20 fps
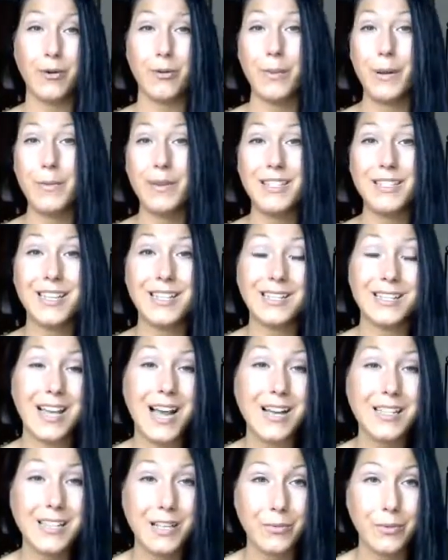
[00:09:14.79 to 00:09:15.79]
or maybe it's
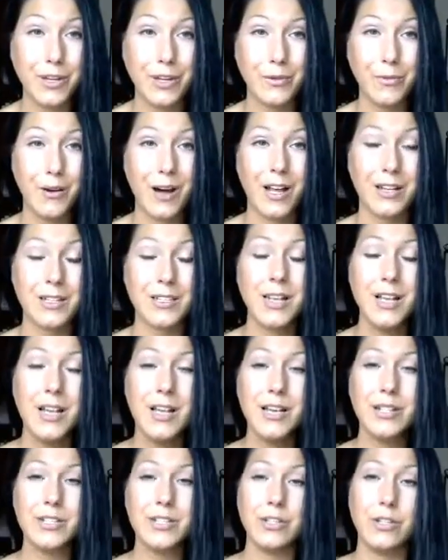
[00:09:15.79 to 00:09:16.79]
exactly what you want
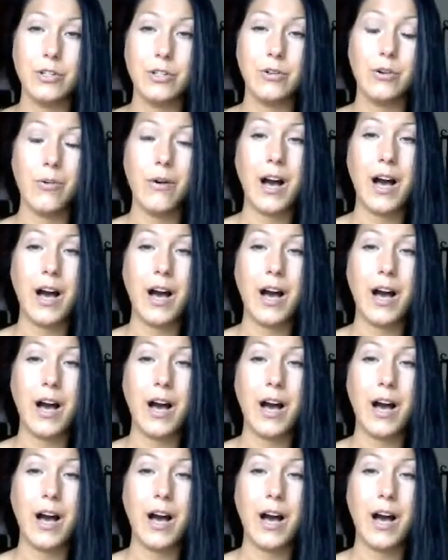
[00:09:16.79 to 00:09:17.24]
to do.